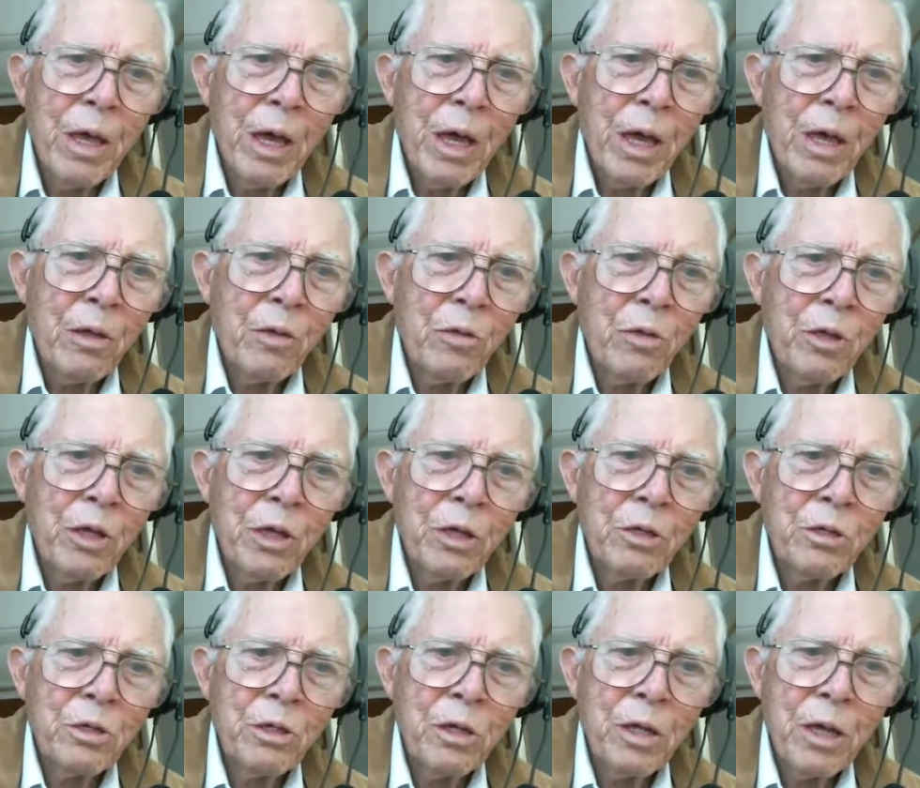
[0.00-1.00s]
and
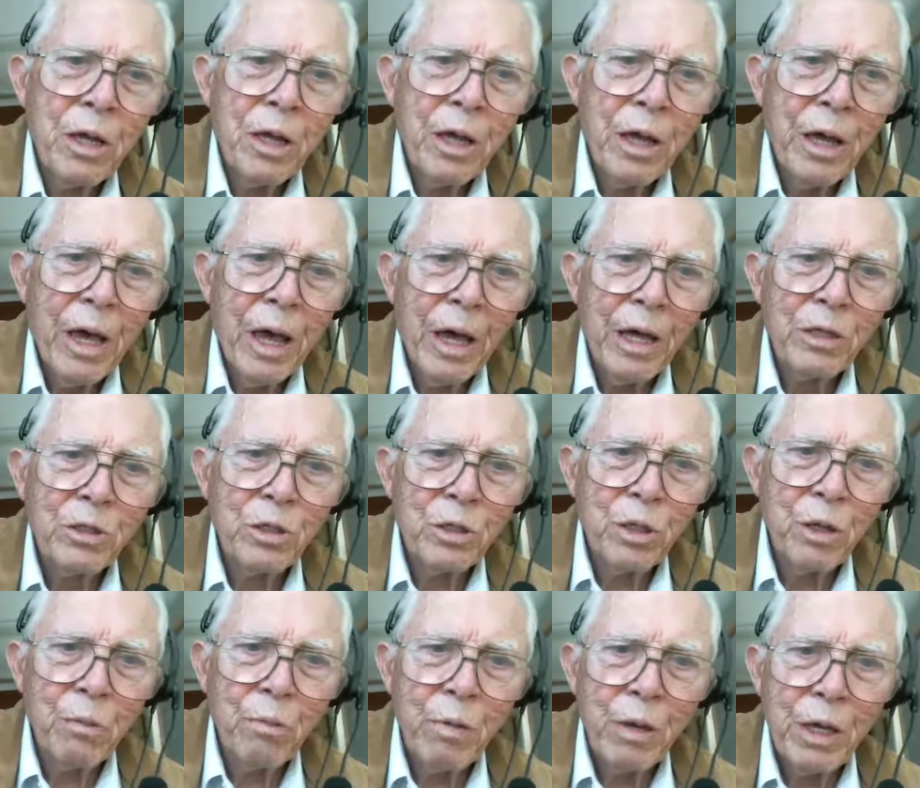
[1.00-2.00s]
this has
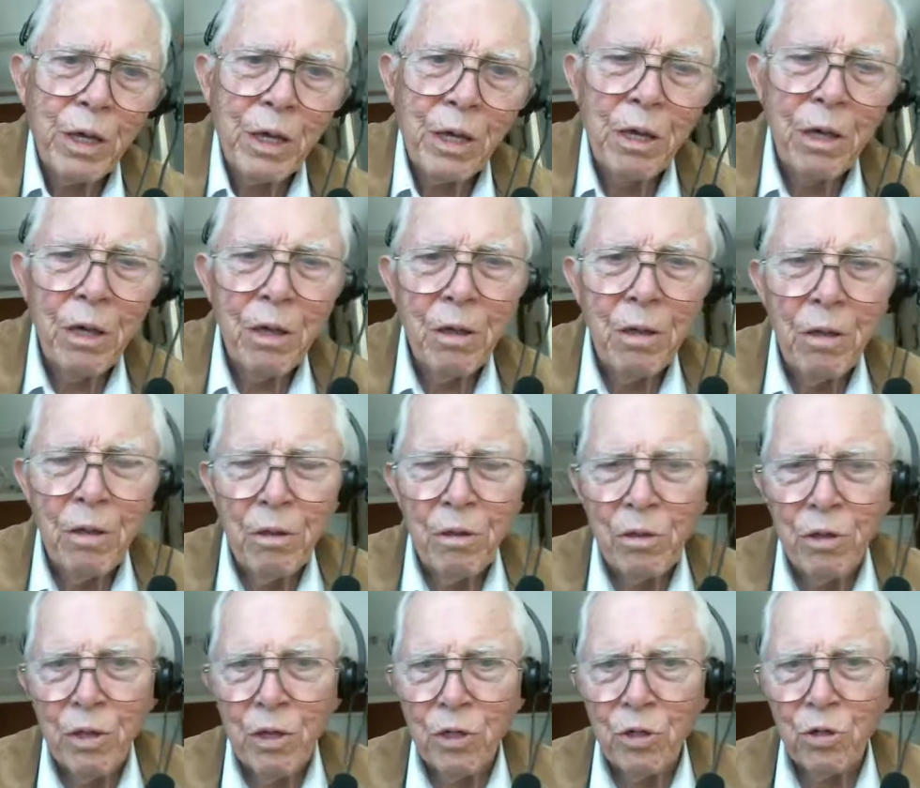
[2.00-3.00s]
to be
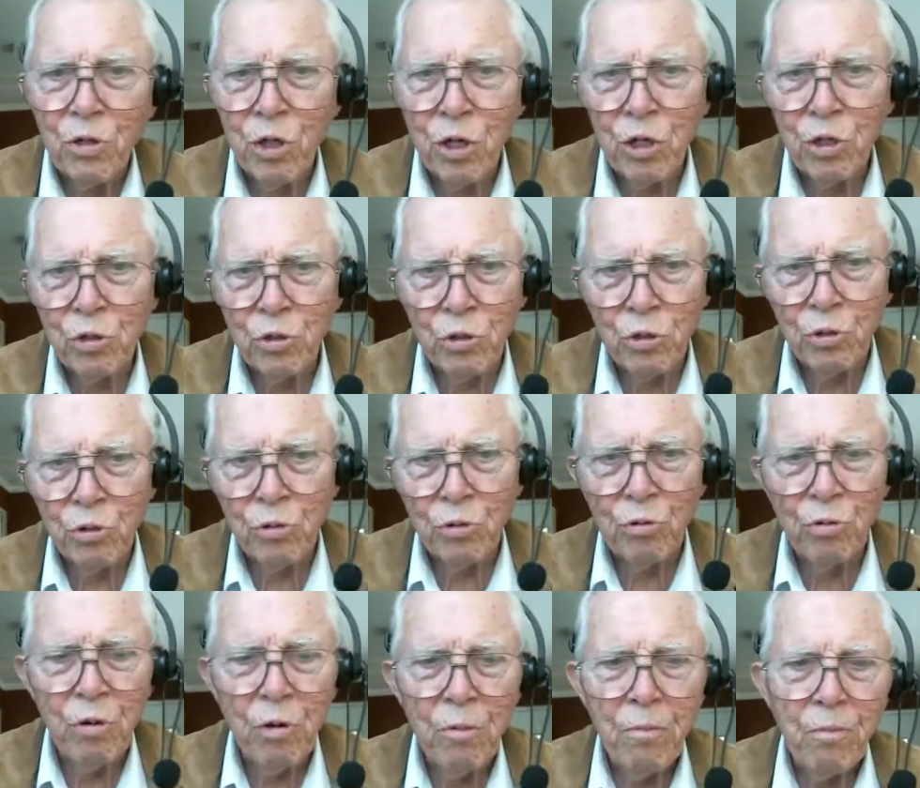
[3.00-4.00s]
the
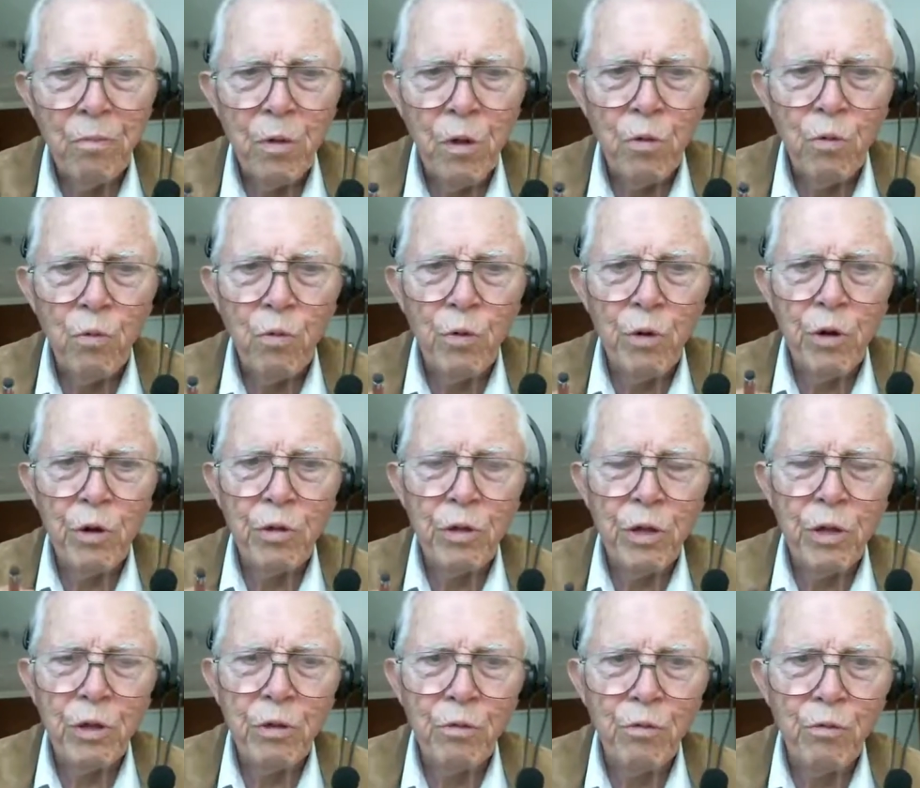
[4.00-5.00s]
tissue where the